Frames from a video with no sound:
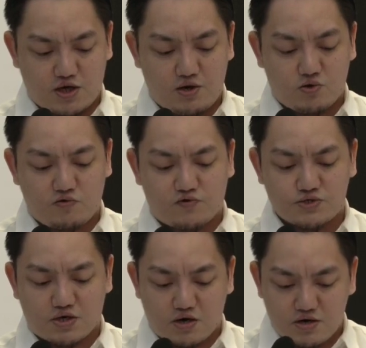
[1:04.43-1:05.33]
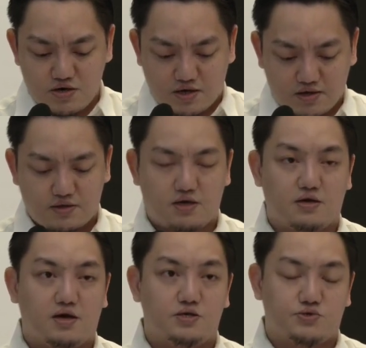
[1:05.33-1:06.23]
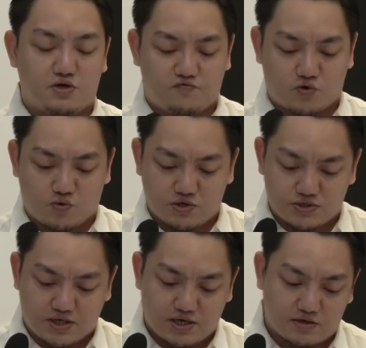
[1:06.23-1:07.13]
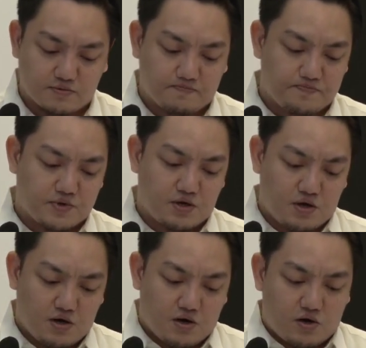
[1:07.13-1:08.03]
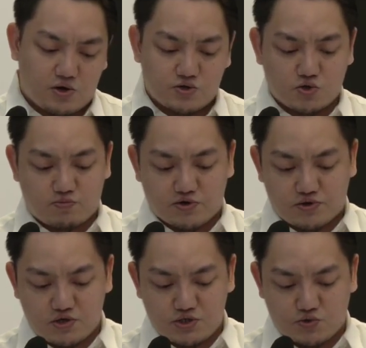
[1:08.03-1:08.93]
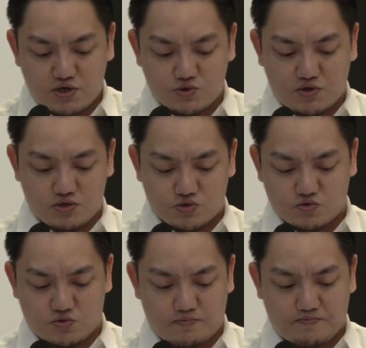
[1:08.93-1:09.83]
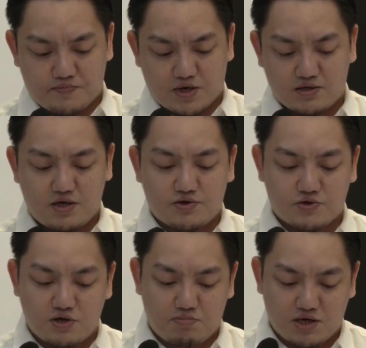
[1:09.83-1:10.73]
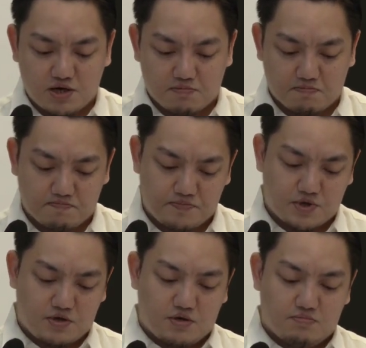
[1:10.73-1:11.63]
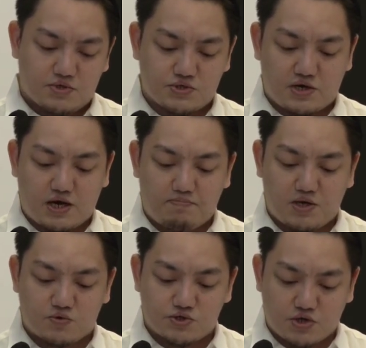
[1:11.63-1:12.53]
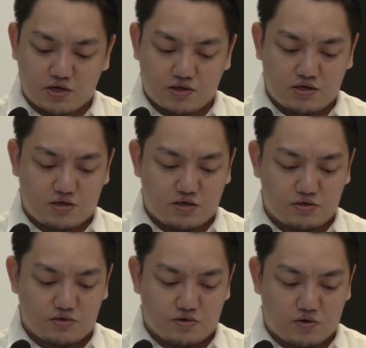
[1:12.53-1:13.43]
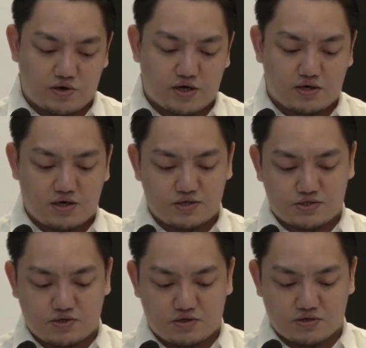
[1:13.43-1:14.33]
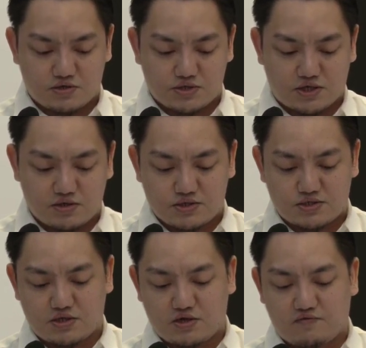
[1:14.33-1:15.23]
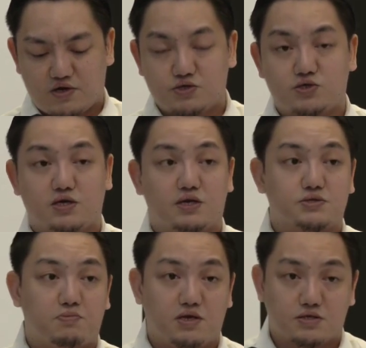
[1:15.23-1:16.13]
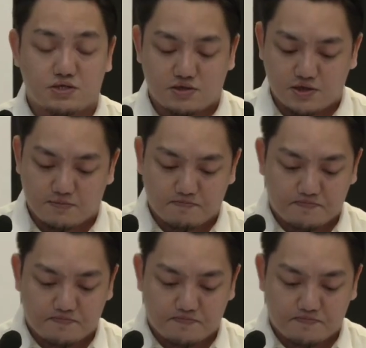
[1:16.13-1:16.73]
and known for his hard-hitting and straightforward style. On October 3, 2022, at 8:30 p.m., Mr. Lapid was shot and killed on Arias Street, Santa Cecilia Village in Las Piñas City.